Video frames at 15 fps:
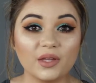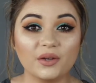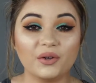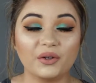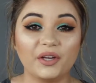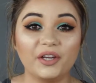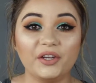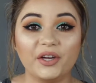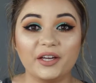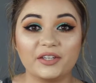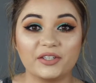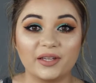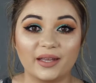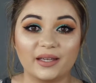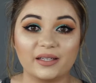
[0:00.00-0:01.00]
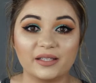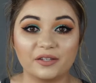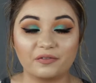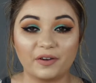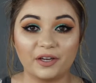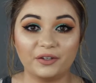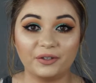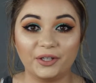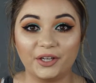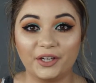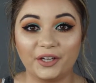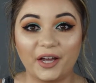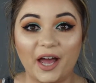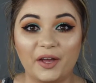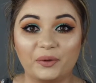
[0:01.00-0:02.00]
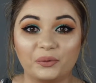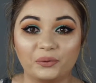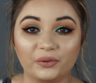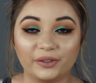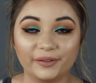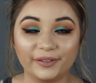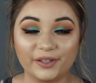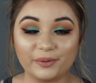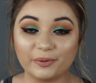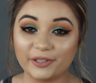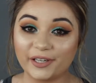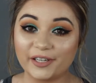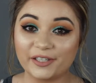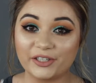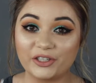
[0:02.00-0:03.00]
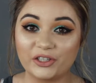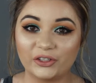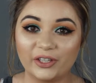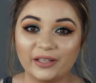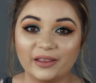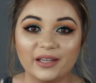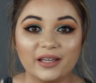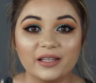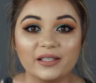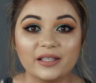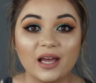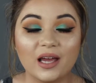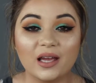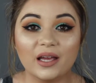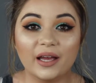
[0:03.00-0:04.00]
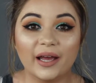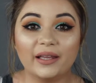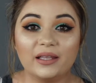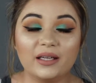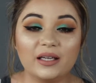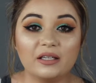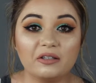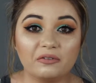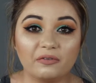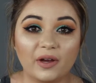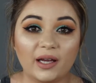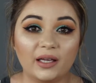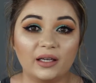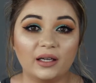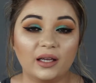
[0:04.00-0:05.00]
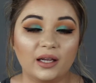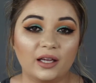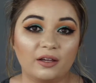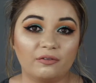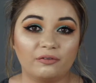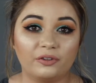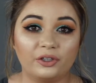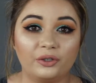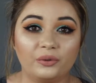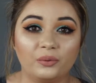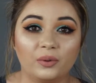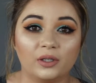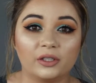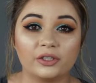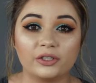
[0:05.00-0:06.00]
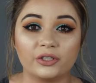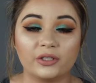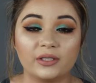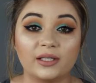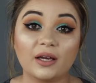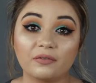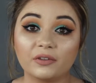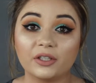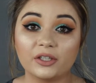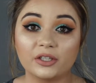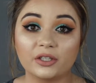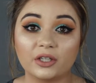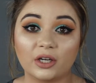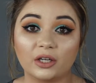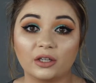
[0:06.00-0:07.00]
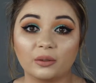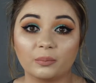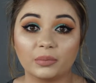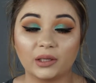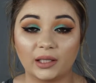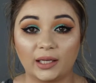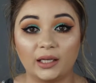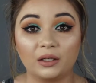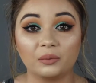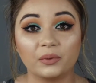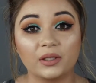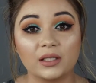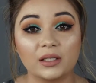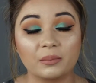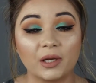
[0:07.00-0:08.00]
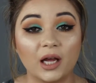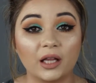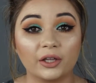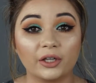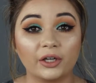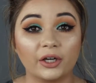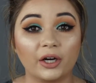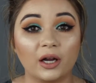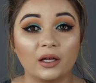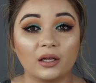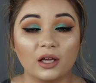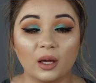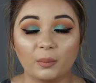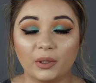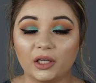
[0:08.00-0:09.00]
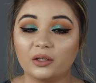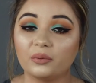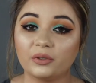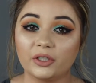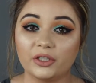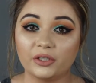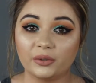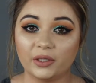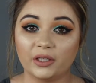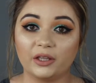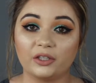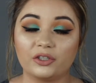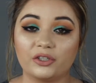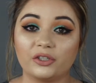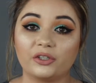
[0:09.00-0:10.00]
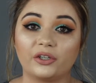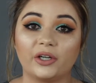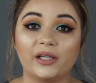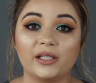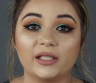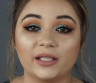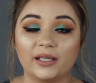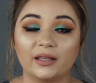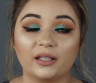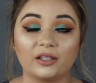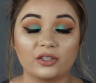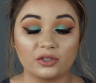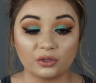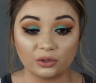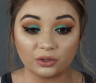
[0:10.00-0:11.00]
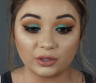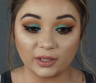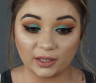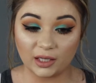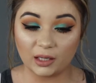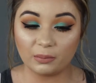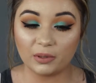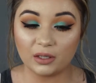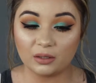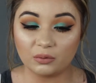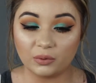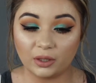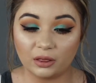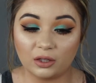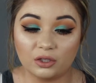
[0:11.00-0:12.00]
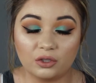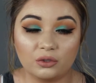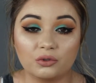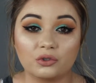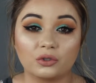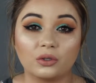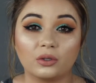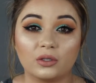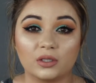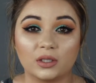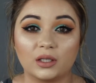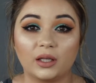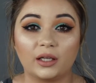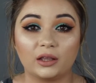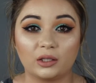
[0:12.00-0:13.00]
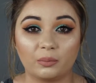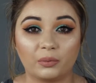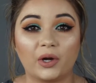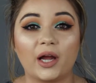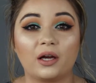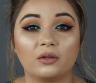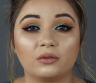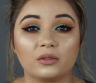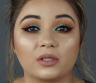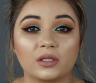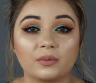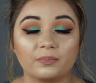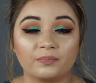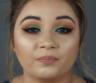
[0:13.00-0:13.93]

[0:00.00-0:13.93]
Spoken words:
Okay guys, so that is the final look. I really hope you guys enjoyed this. I think it's fun if you want to definitely start playing with some color, but you don't want to do anything too crazy. I think it's cool to keep it with the neutrals and like the browns,